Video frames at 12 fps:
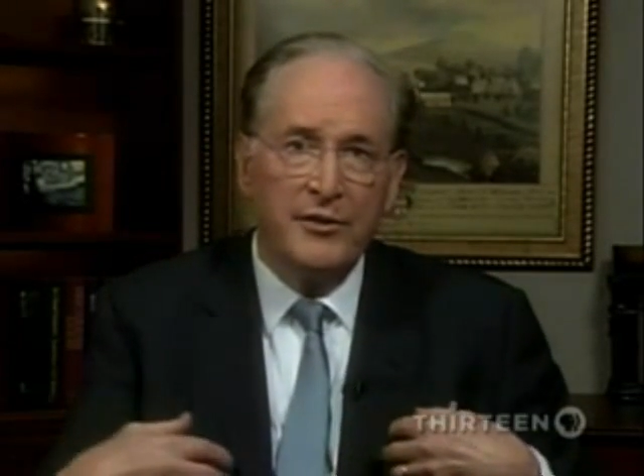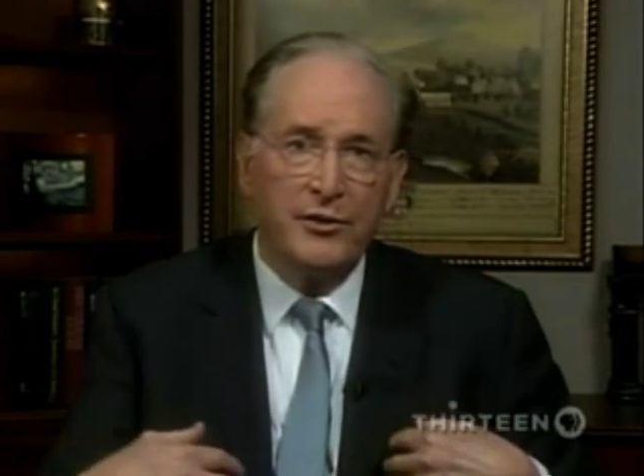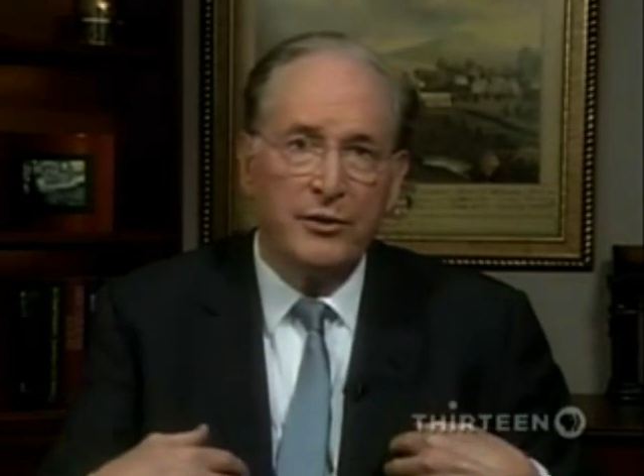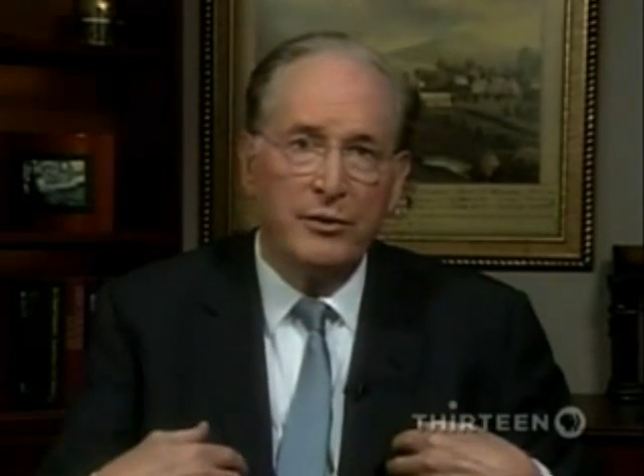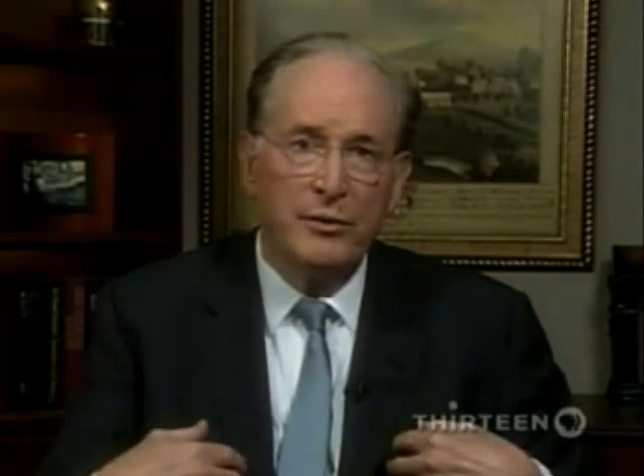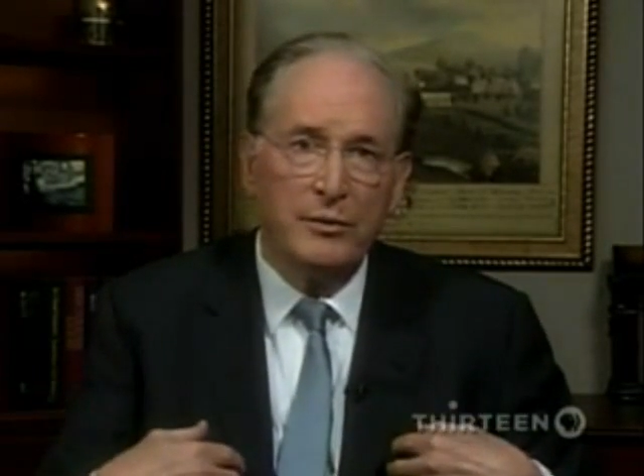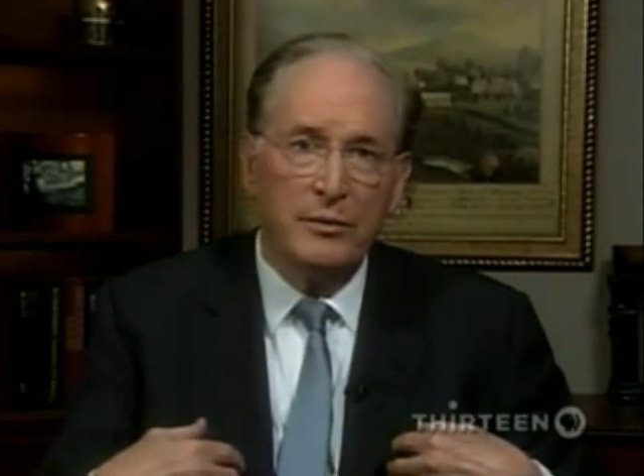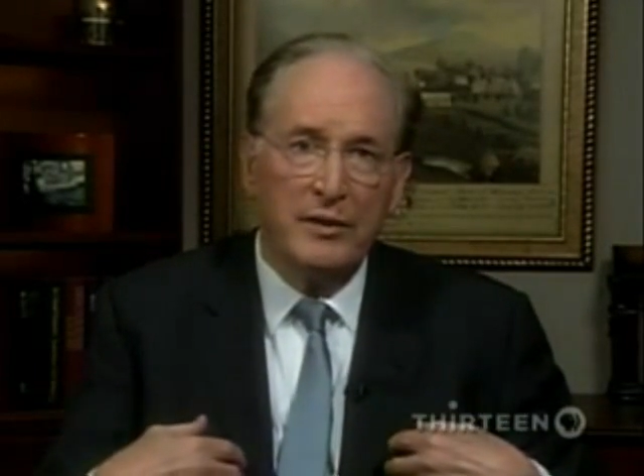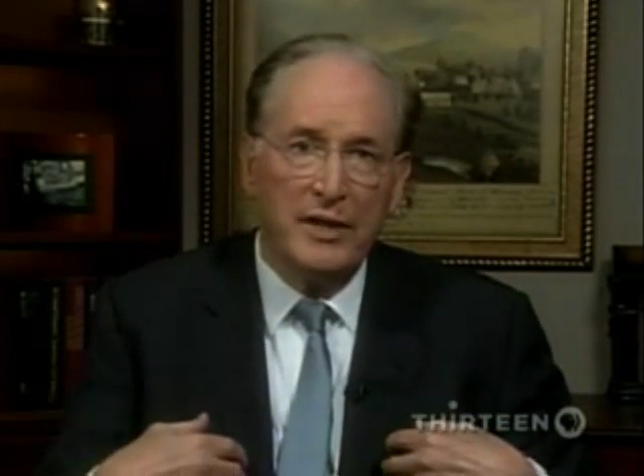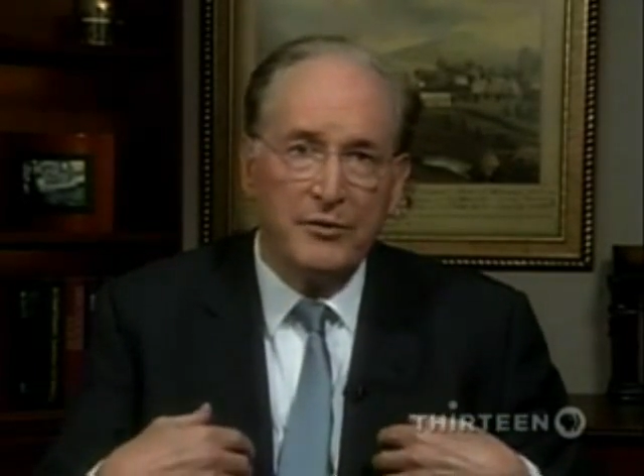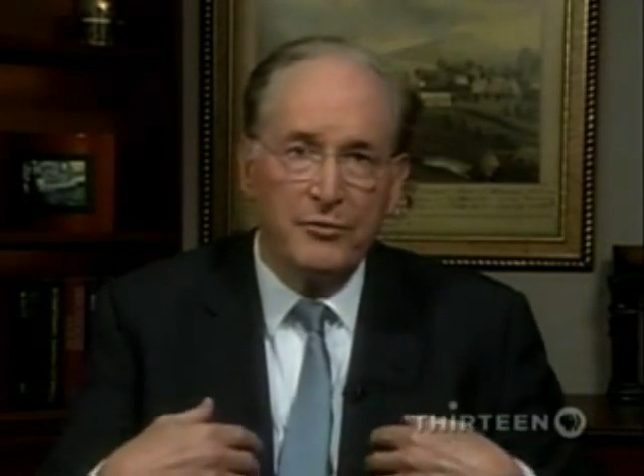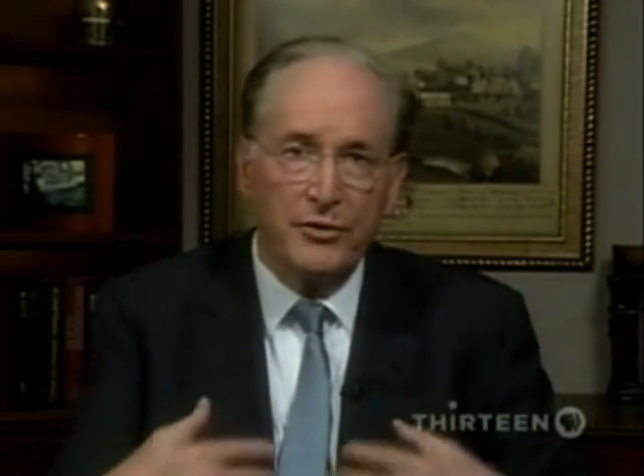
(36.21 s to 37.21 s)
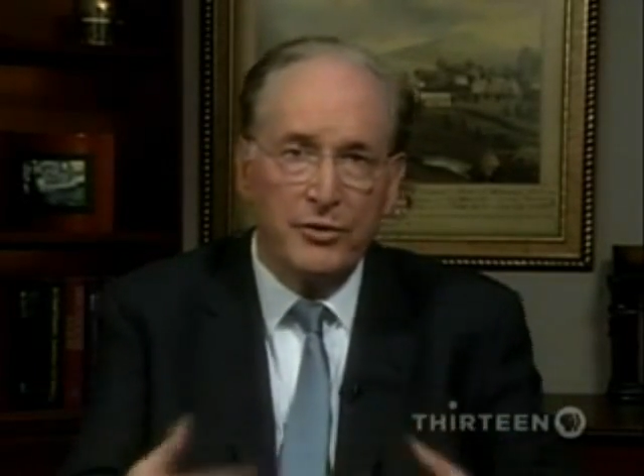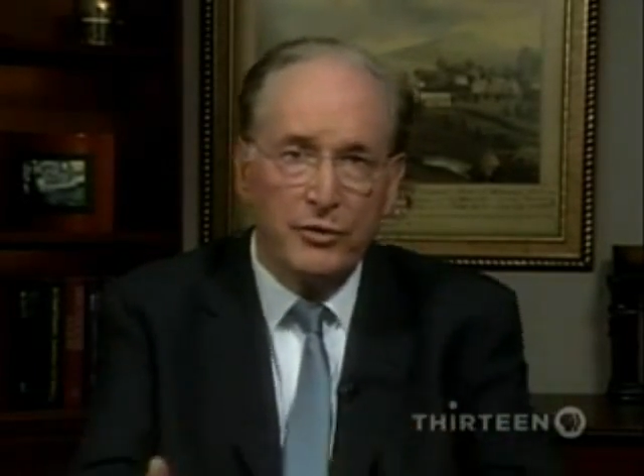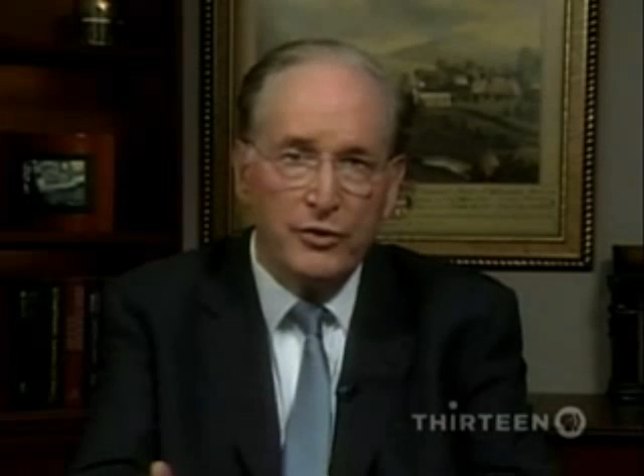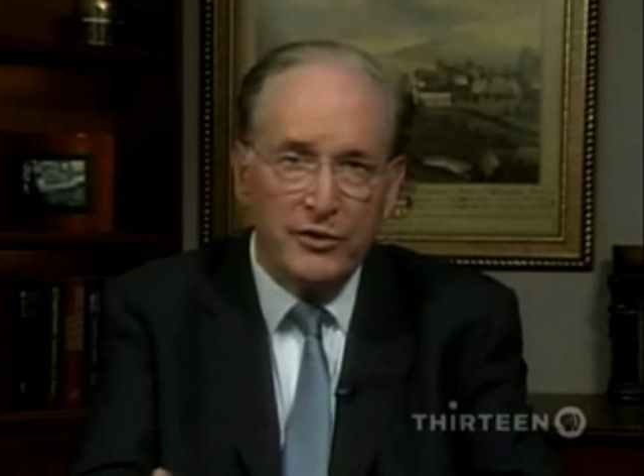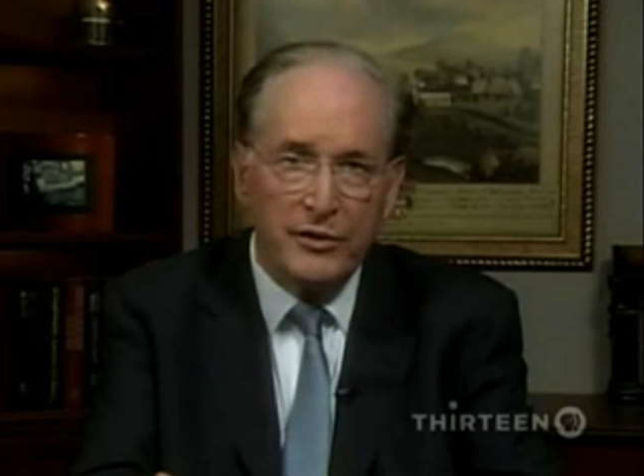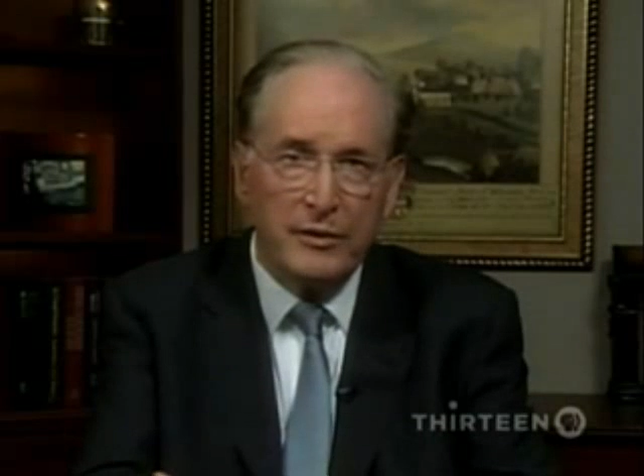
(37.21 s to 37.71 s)
to
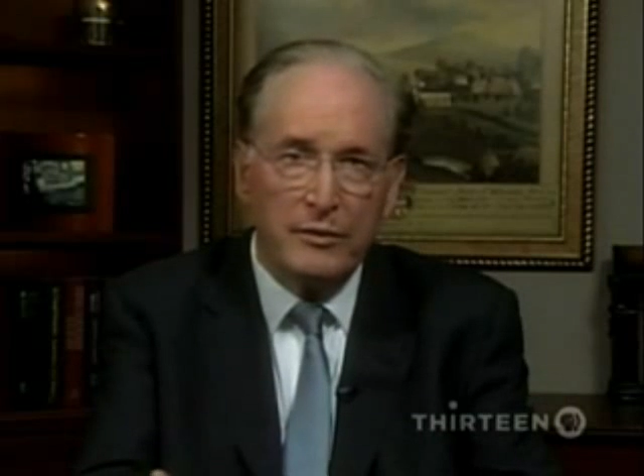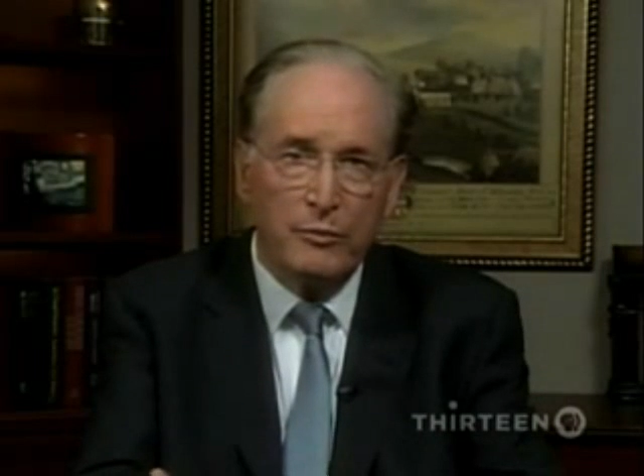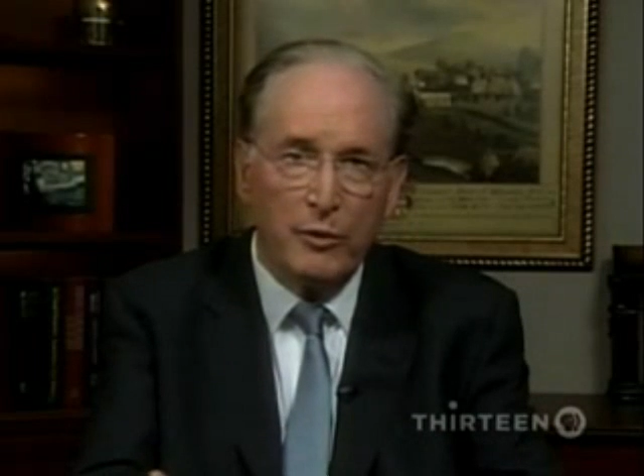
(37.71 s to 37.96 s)
introduce